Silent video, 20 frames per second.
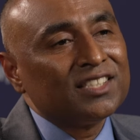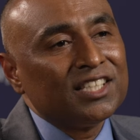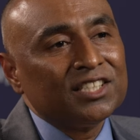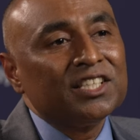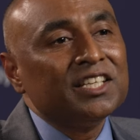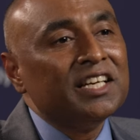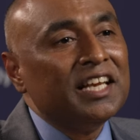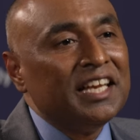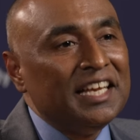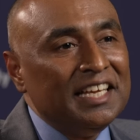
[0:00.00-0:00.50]

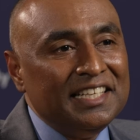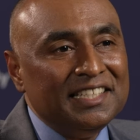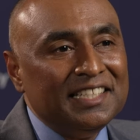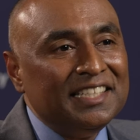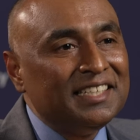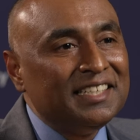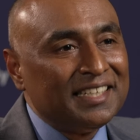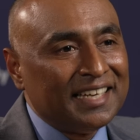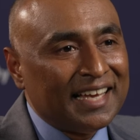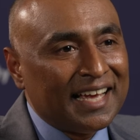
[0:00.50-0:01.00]
such an
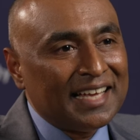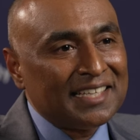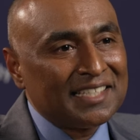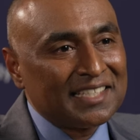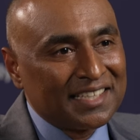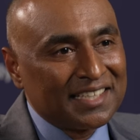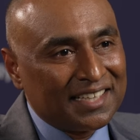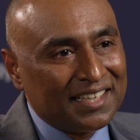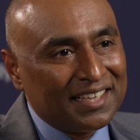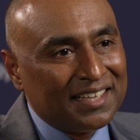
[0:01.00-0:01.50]
easy
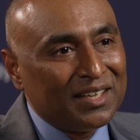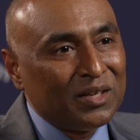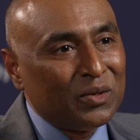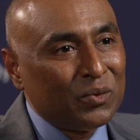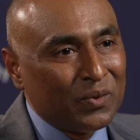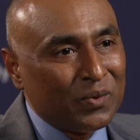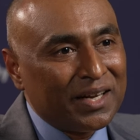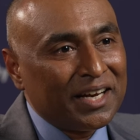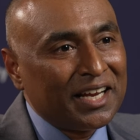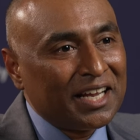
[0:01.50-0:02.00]
task
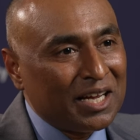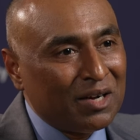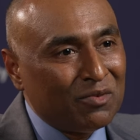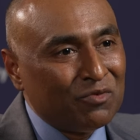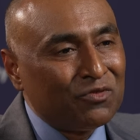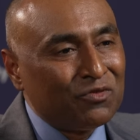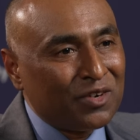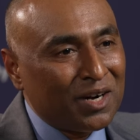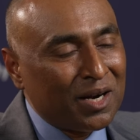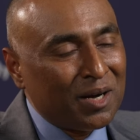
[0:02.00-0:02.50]
where I
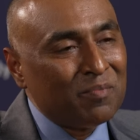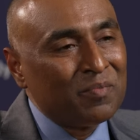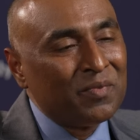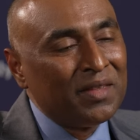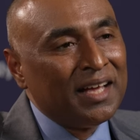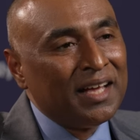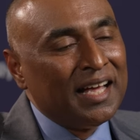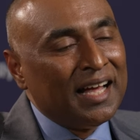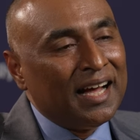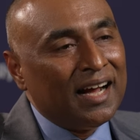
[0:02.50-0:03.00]
come from.
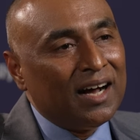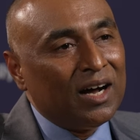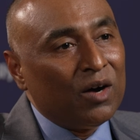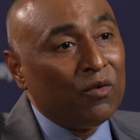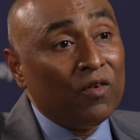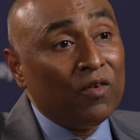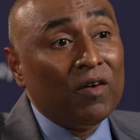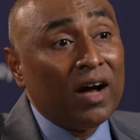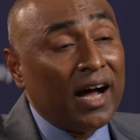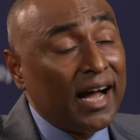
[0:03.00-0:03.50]

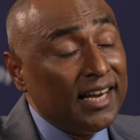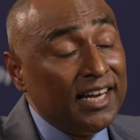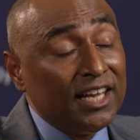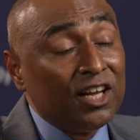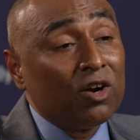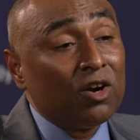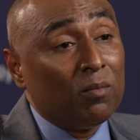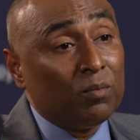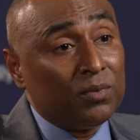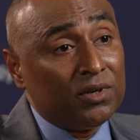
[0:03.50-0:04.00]
Highly
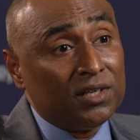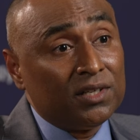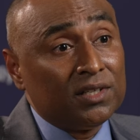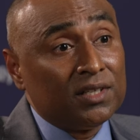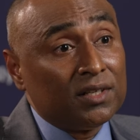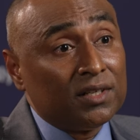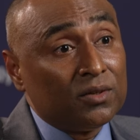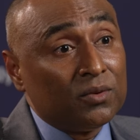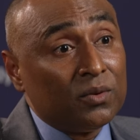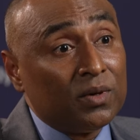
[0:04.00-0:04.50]

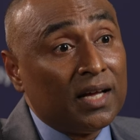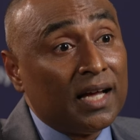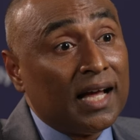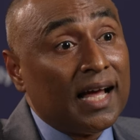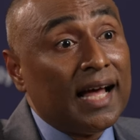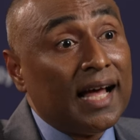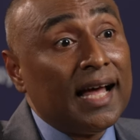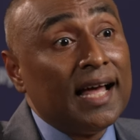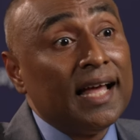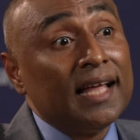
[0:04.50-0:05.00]
competitive,
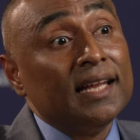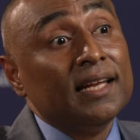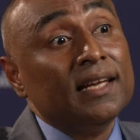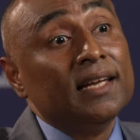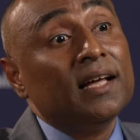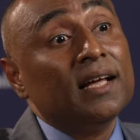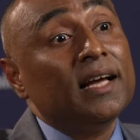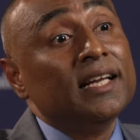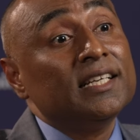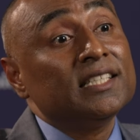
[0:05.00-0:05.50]

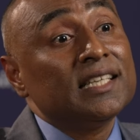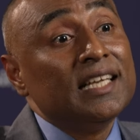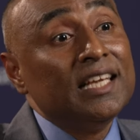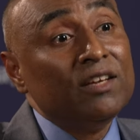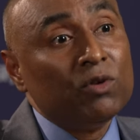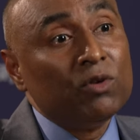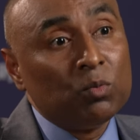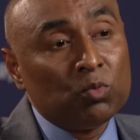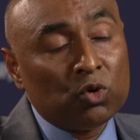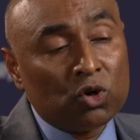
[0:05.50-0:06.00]
and it's
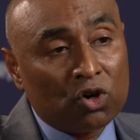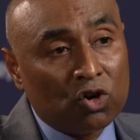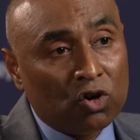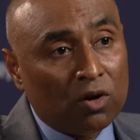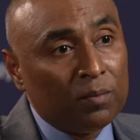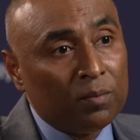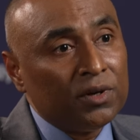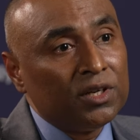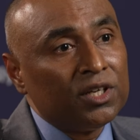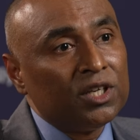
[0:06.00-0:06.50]
even more
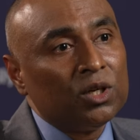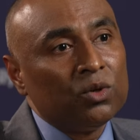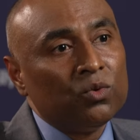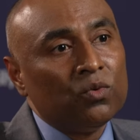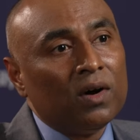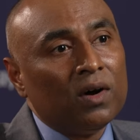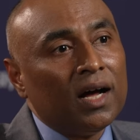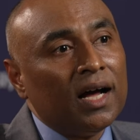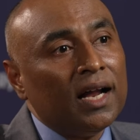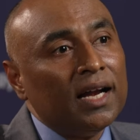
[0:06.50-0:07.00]

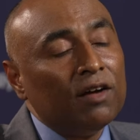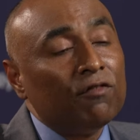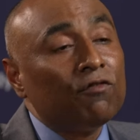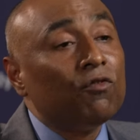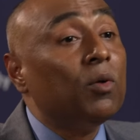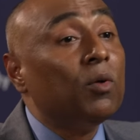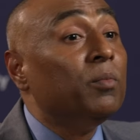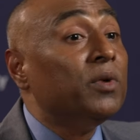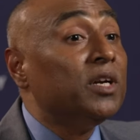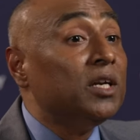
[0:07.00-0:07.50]
competitive and a
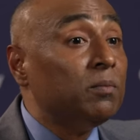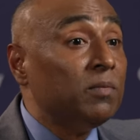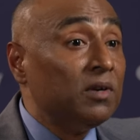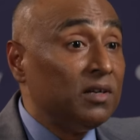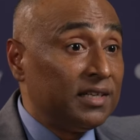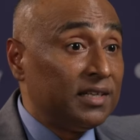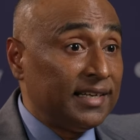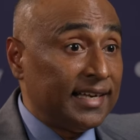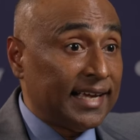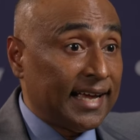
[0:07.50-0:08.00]

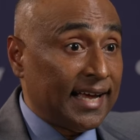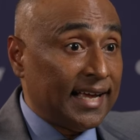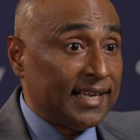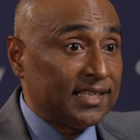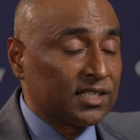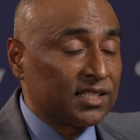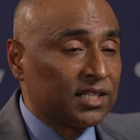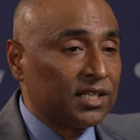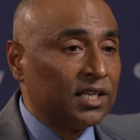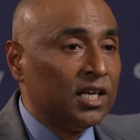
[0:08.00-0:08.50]
formidable
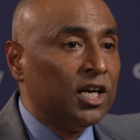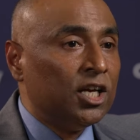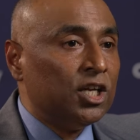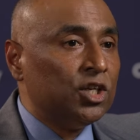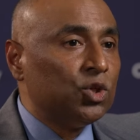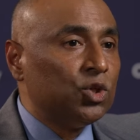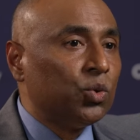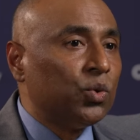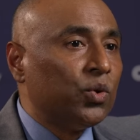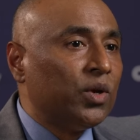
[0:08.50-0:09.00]
task
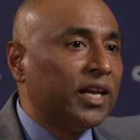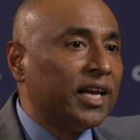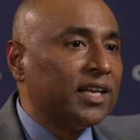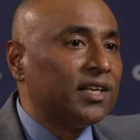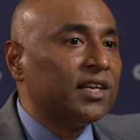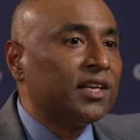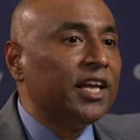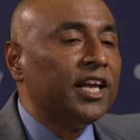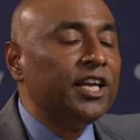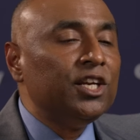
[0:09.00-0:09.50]
to
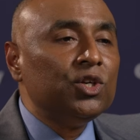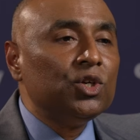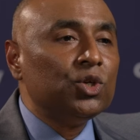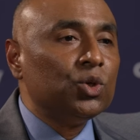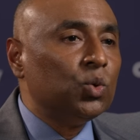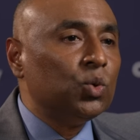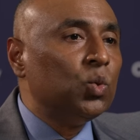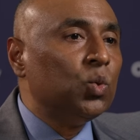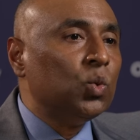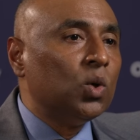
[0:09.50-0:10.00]
get
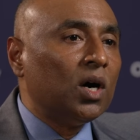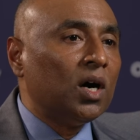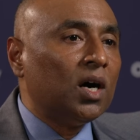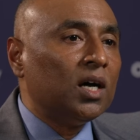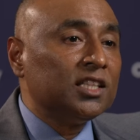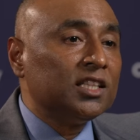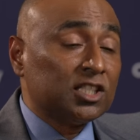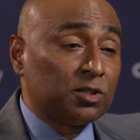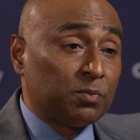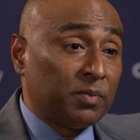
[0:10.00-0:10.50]
into
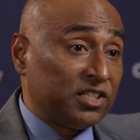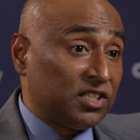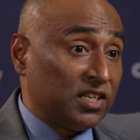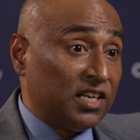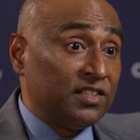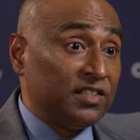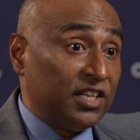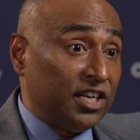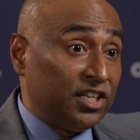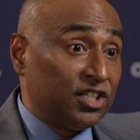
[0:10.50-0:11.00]
the
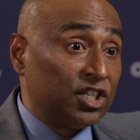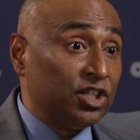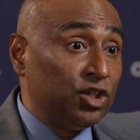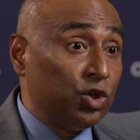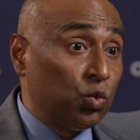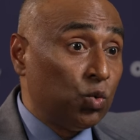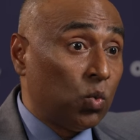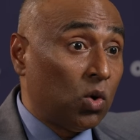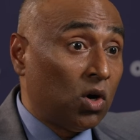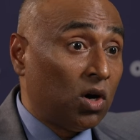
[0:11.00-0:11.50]
specialization
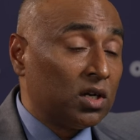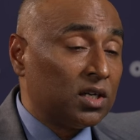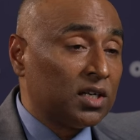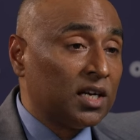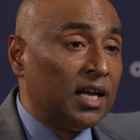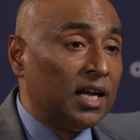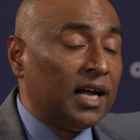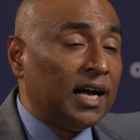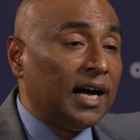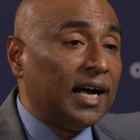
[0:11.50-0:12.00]
you want
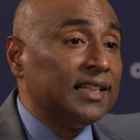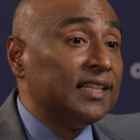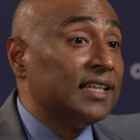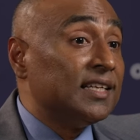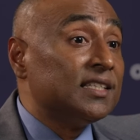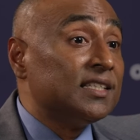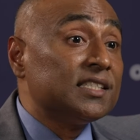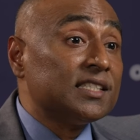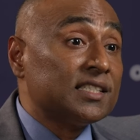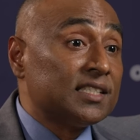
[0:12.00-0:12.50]
and
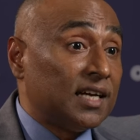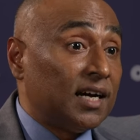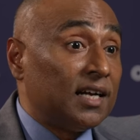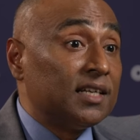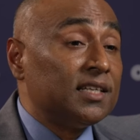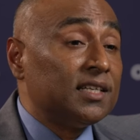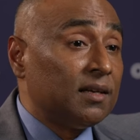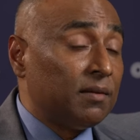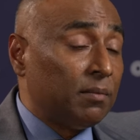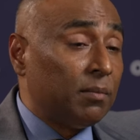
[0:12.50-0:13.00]
then
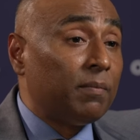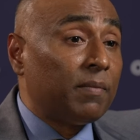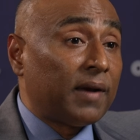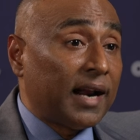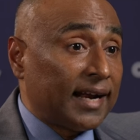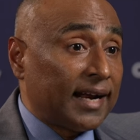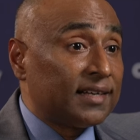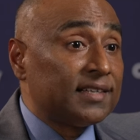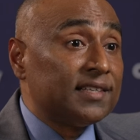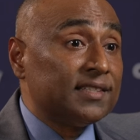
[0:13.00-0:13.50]
start
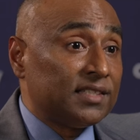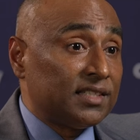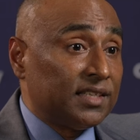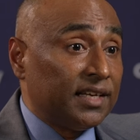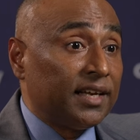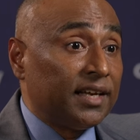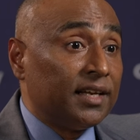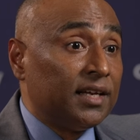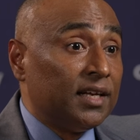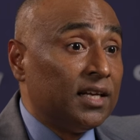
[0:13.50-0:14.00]

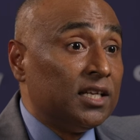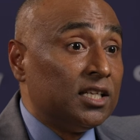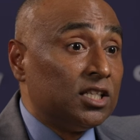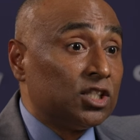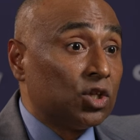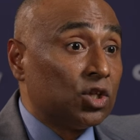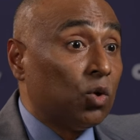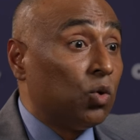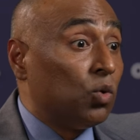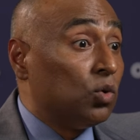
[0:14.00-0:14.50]
practicing.
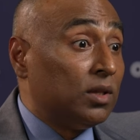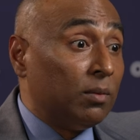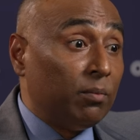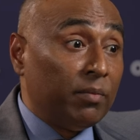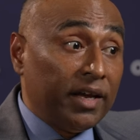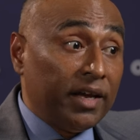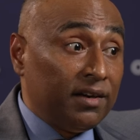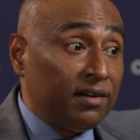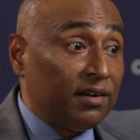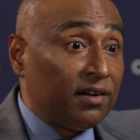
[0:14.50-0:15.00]
So the
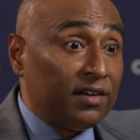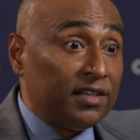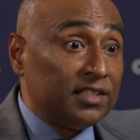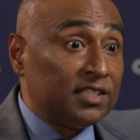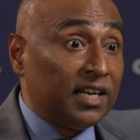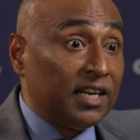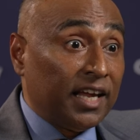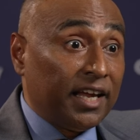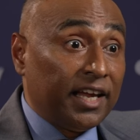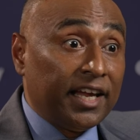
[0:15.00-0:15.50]
main
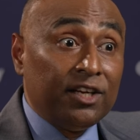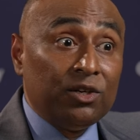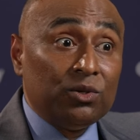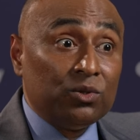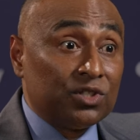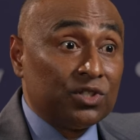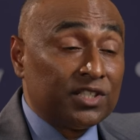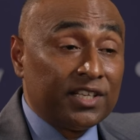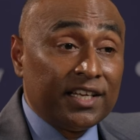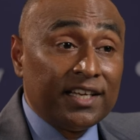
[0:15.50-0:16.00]
reason again
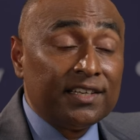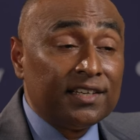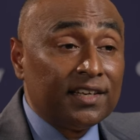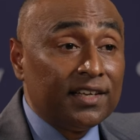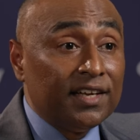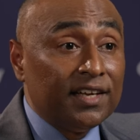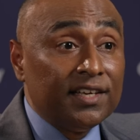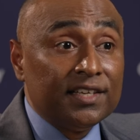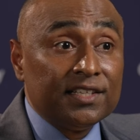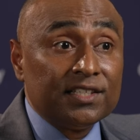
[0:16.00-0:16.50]
to state
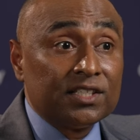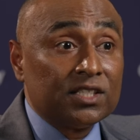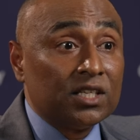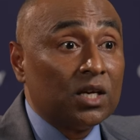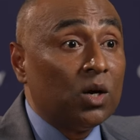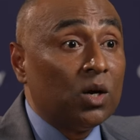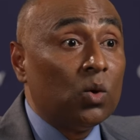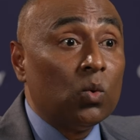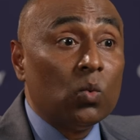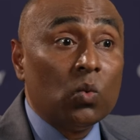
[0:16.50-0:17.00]
is
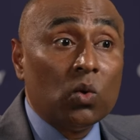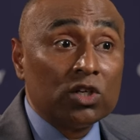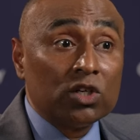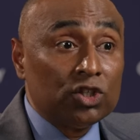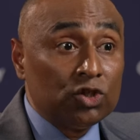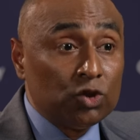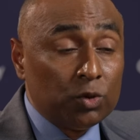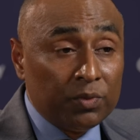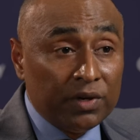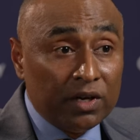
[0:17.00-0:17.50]

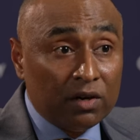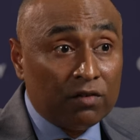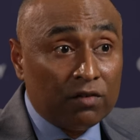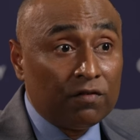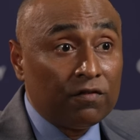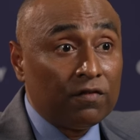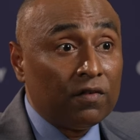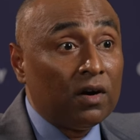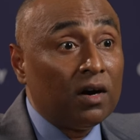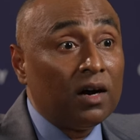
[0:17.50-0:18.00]
wanted to be
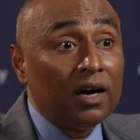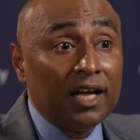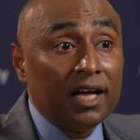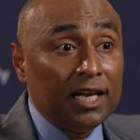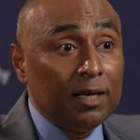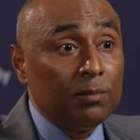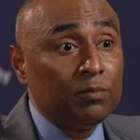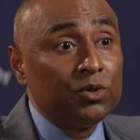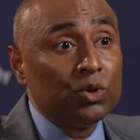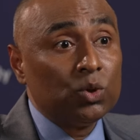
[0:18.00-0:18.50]
of
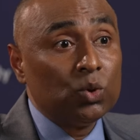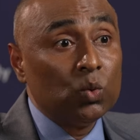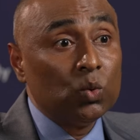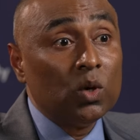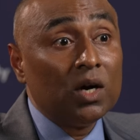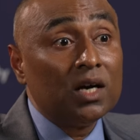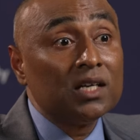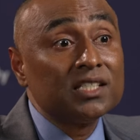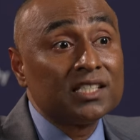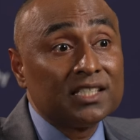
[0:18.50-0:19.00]
help
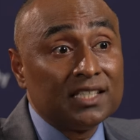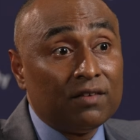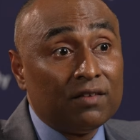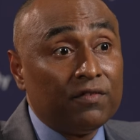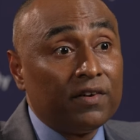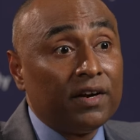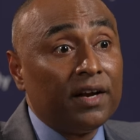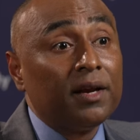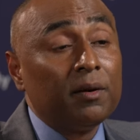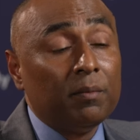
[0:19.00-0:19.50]
to
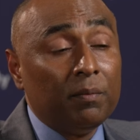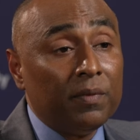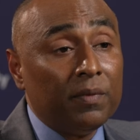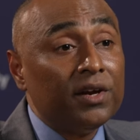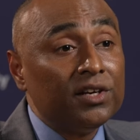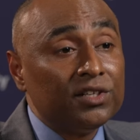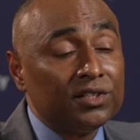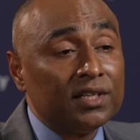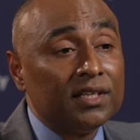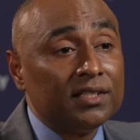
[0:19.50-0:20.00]
suffering
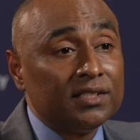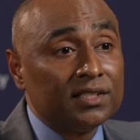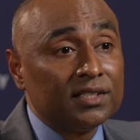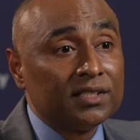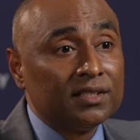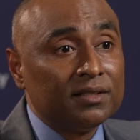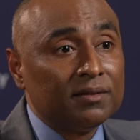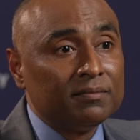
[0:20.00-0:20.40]
patients.